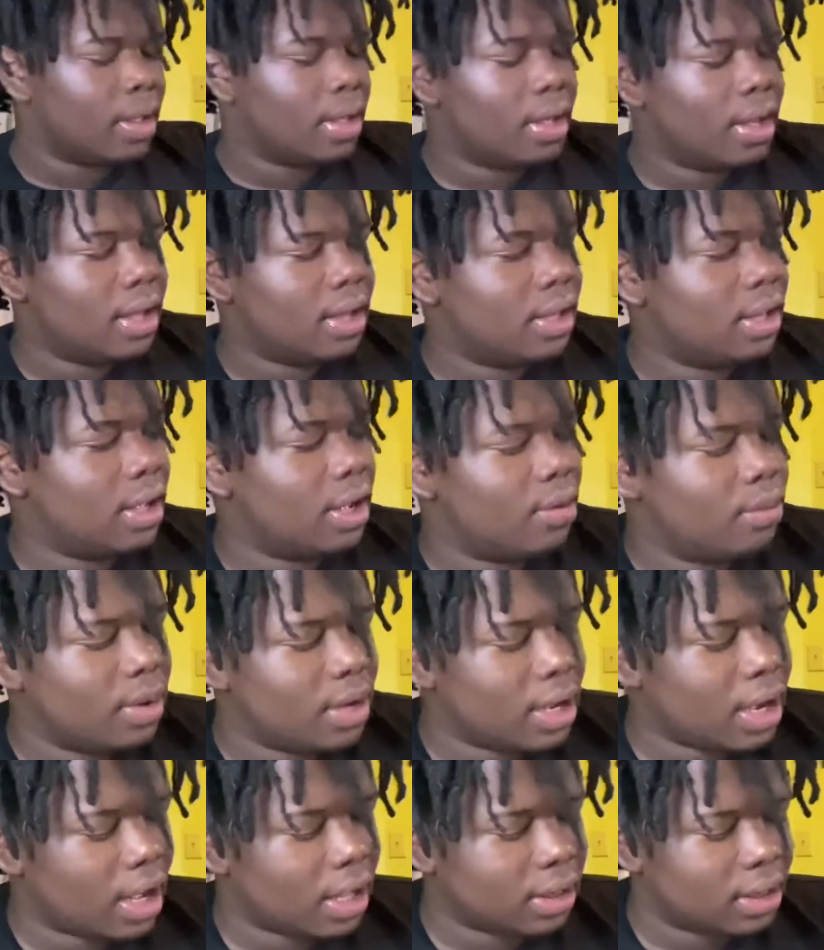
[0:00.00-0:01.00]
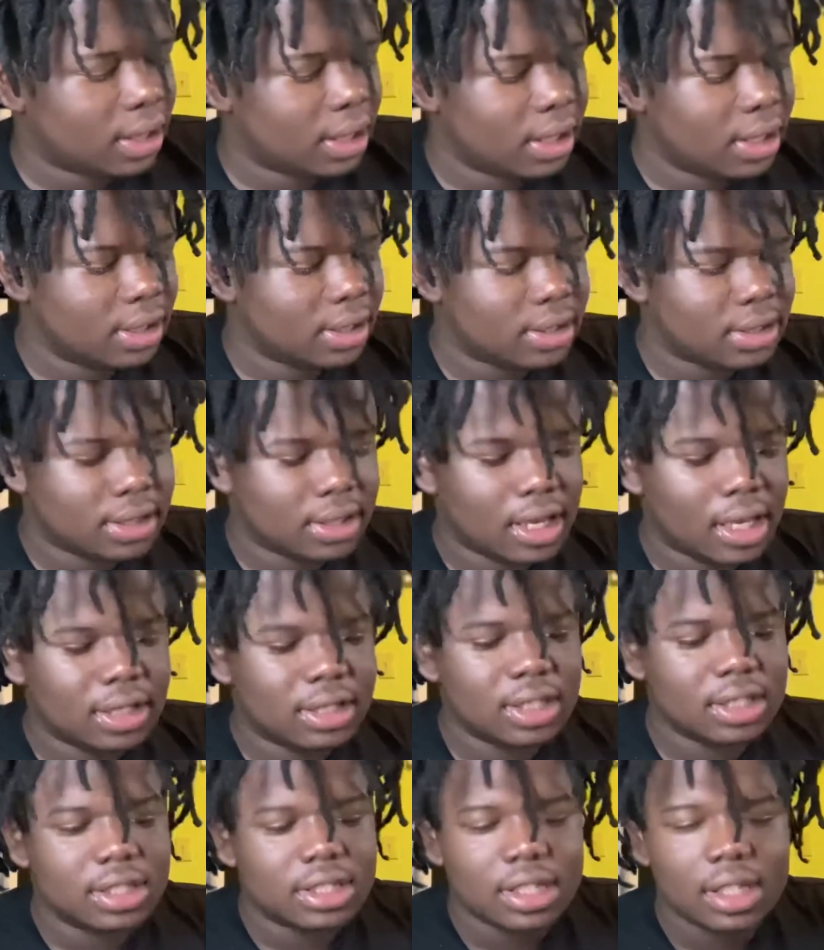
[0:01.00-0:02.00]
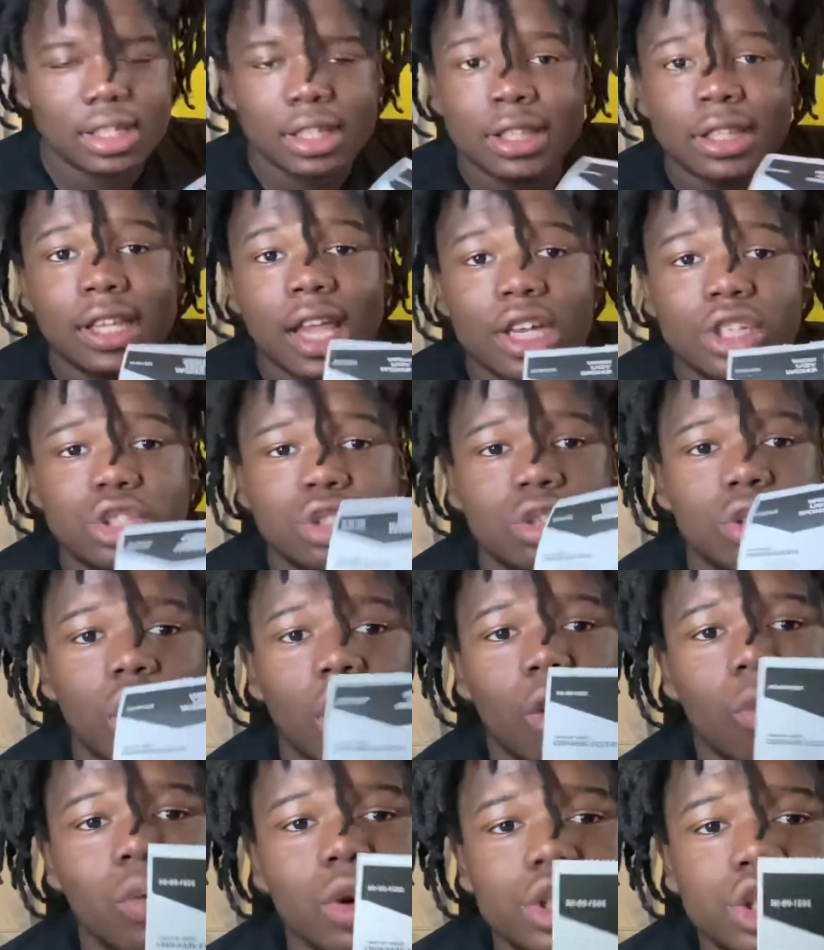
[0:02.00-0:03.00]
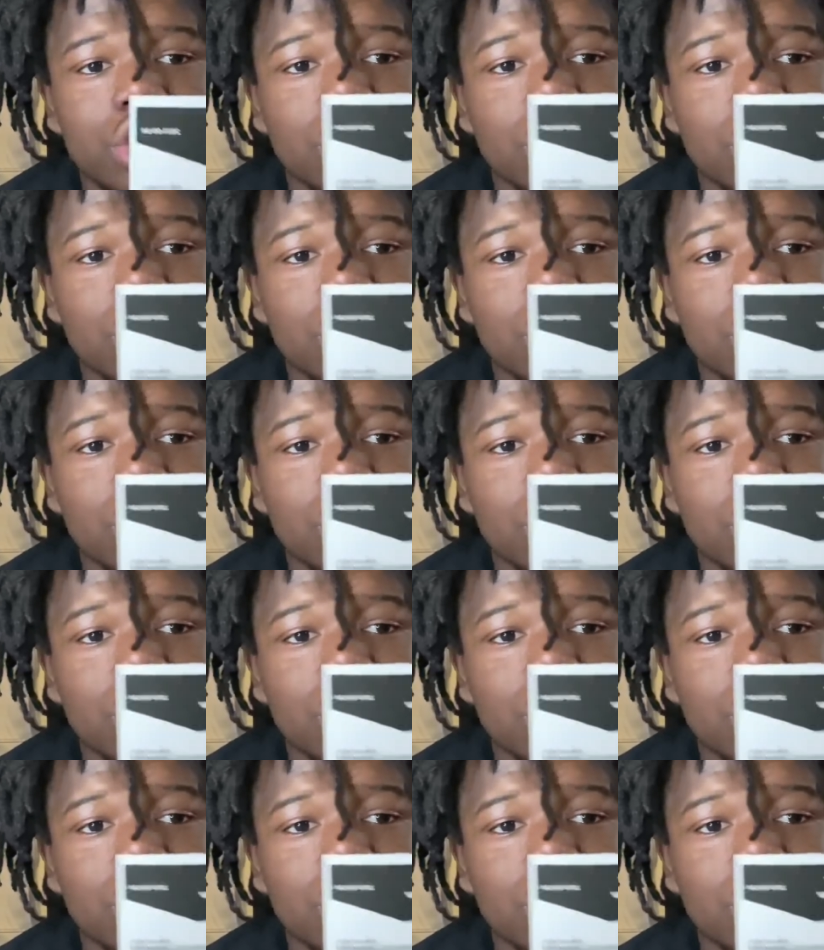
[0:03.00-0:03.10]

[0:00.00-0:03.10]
And then we got this. They just let you know what